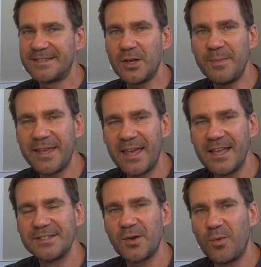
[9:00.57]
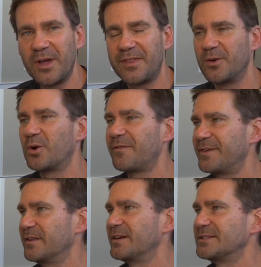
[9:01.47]
still begins with your
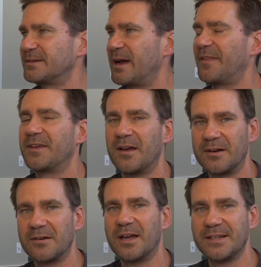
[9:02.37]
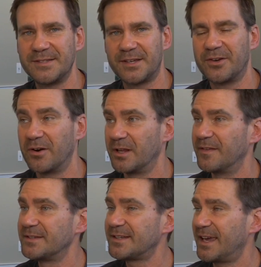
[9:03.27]
feelings about the underlying security, in
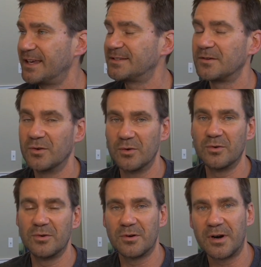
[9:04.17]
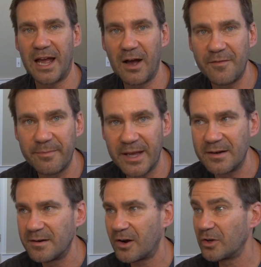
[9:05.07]
this case, Google or Alphabet.
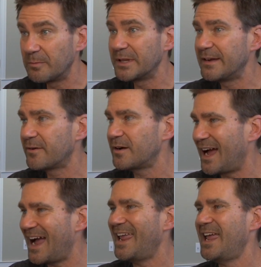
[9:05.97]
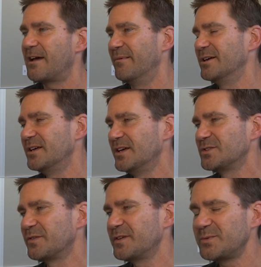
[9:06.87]
Are you a believer? I am.
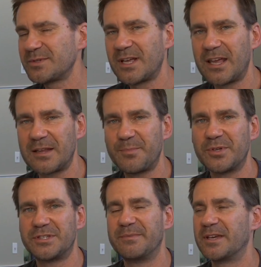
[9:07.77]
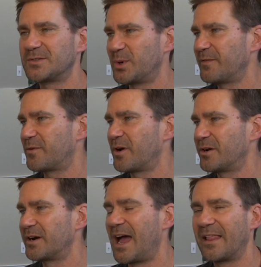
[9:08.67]
So if this was going to get put to me at
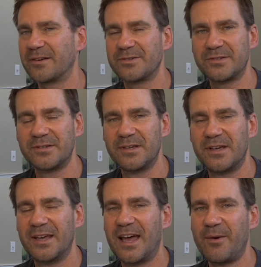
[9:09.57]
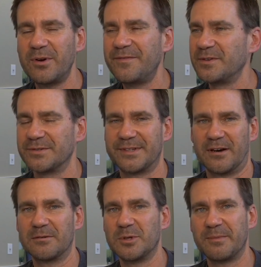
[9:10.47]
$2,400, I wouldn't feel
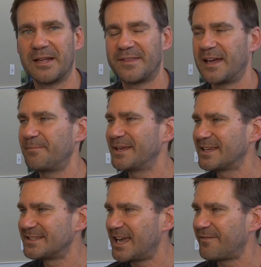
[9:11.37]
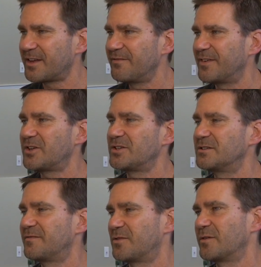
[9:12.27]
terrible about that because I have
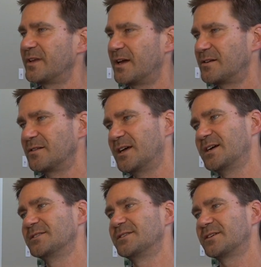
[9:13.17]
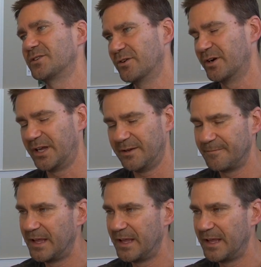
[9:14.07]
conviction for the underlying security.